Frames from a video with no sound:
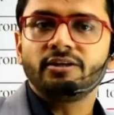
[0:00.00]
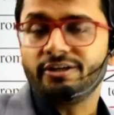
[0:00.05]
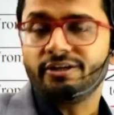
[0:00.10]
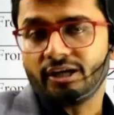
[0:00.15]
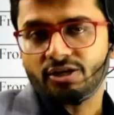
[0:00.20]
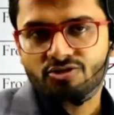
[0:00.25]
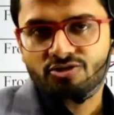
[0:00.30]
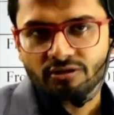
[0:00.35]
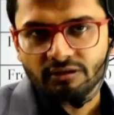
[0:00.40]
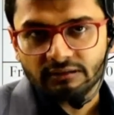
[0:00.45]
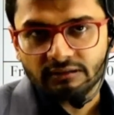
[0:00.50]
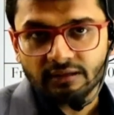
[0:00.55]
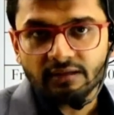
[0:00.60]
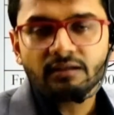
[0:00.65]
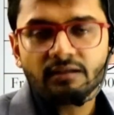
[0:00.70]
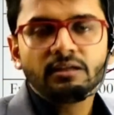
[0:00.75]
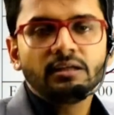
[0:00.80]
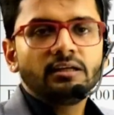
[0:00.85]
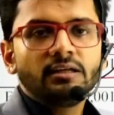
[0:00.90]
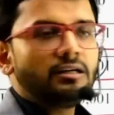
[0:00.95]
the reduction in
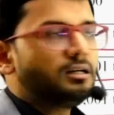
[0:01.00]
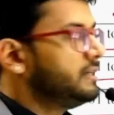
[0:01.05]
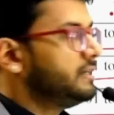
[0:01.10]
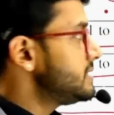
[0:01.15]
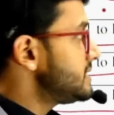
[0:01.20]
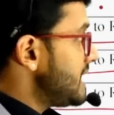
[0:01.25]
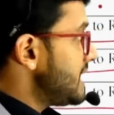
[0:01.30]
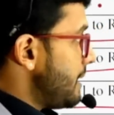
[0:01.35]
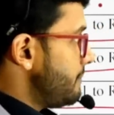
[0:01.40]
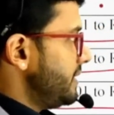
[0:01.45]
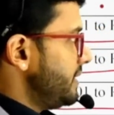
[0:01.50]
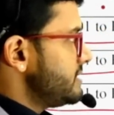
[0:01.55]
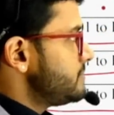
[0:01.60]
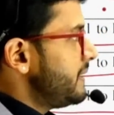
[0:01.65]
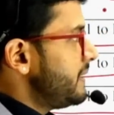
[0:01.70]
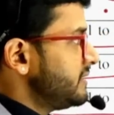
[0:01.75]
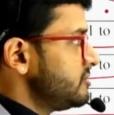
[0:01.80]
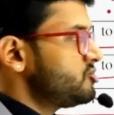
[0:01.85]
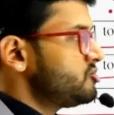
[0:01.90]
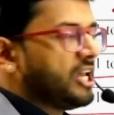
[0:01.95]
the slab
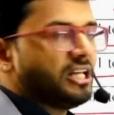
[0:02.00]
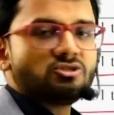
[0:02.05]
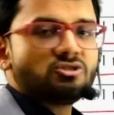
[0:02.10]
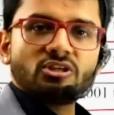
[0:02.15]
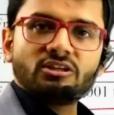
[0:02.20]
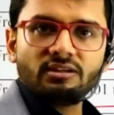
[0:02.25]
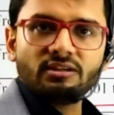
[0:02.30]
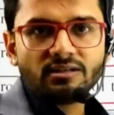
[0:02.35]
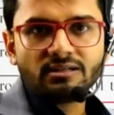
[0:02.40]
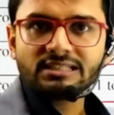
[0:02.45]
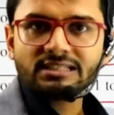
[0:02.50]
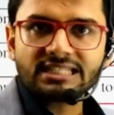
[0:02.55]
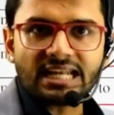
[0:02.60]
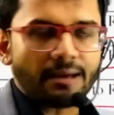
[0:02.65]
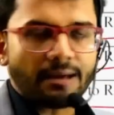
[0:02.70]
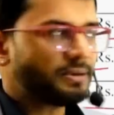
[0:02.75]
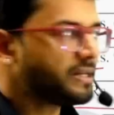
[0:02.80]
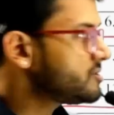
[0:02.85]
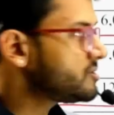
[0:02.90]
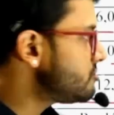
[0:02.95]
rates, by the change in the
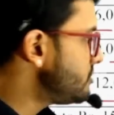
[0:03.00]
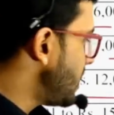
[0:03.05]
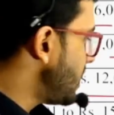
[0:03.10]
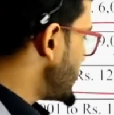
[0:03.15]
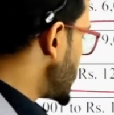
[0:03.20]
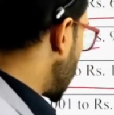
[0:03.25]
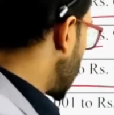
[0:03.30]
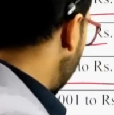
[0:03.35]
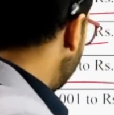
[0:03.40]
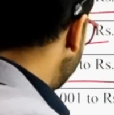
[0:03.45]
slab rates. So that is